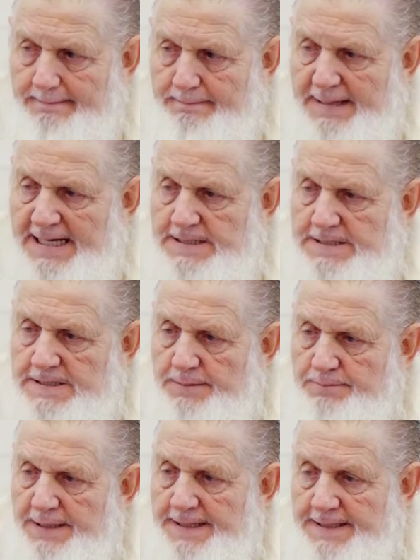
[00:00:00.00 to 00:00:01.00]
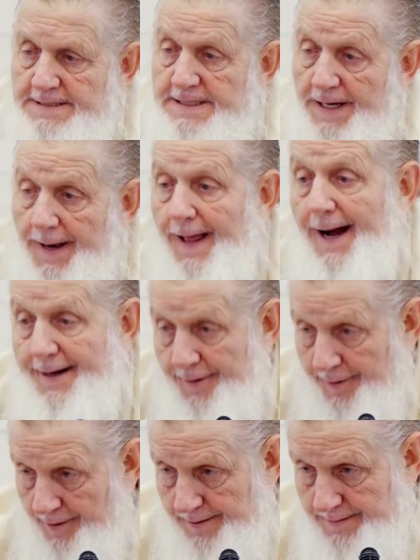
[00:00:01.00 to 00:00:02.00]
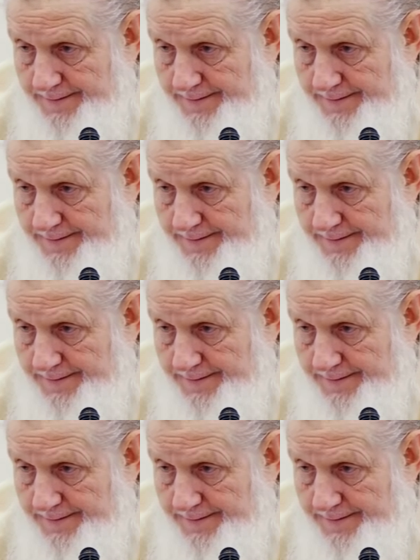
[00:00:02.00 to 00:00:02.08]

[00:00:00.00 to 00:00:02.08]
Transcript: means somebody that's a liar.